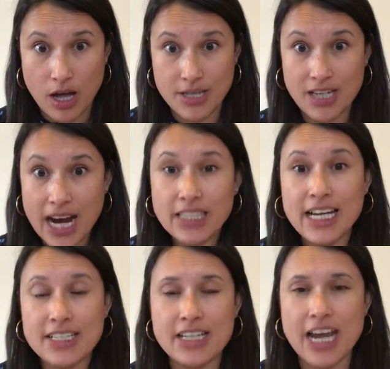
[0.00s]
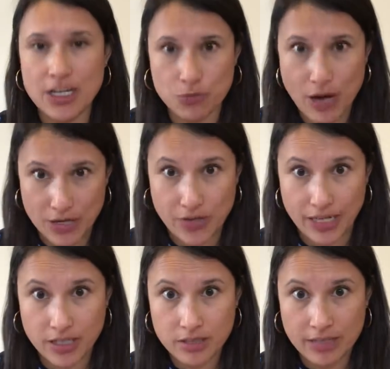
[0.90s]
a dialectic and a
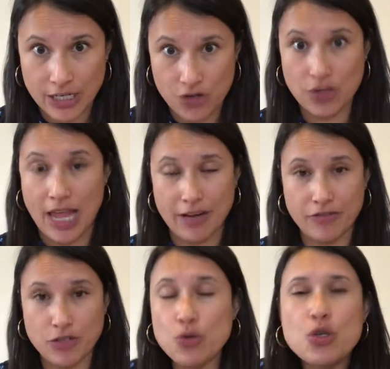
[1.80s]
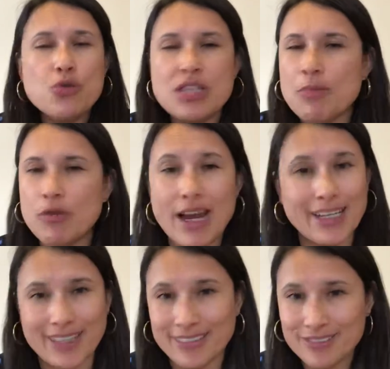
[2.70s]
rhetoric in your life. You use them
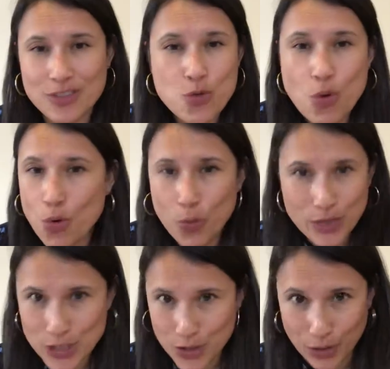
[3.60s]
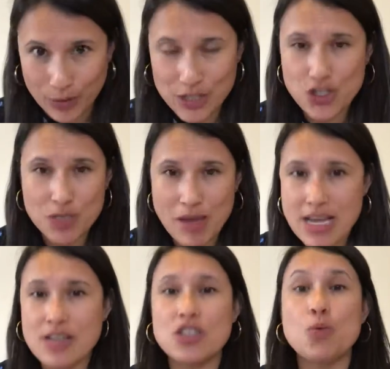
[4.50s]
already. You already do. He's just
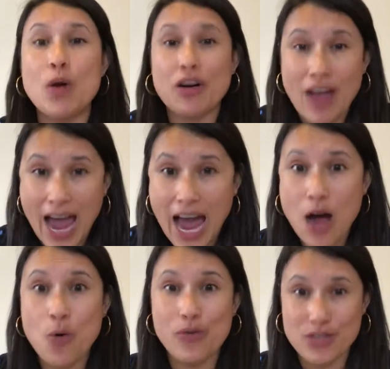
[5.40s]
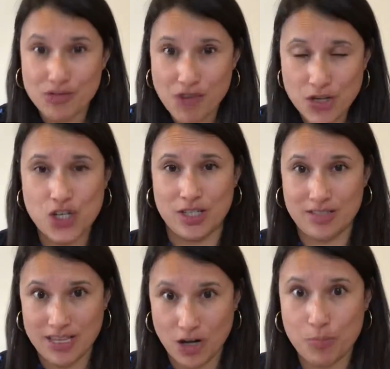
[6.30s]
making us aware of how this
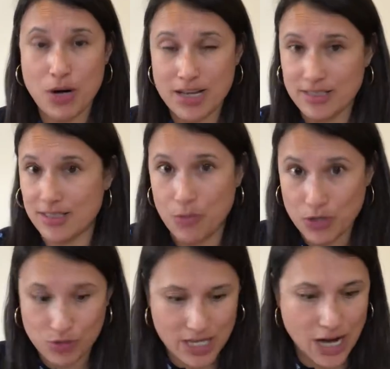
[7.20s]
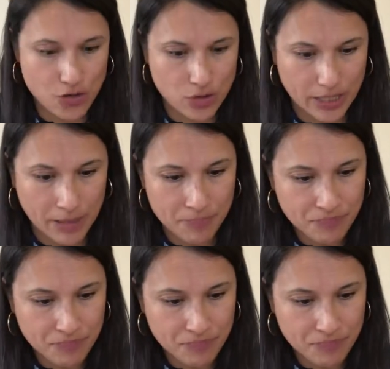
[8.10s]
functions in our process that we use naturally.